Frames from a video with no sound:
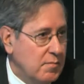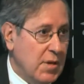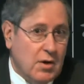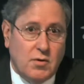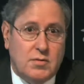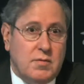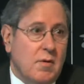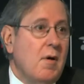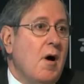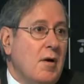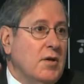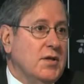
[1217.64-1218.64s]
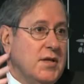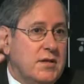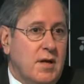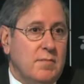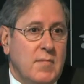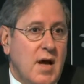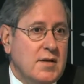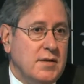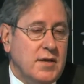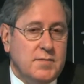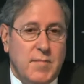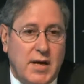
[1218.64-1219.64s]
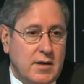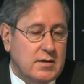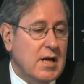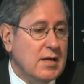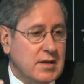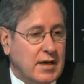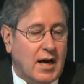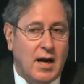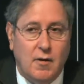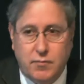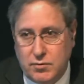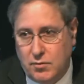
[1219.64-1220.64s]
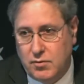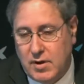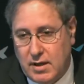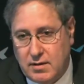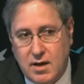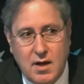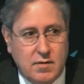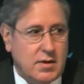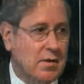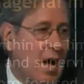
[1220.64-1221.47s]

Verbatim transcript: because the system, as it is managed, doesn't allow for to do that. Uh,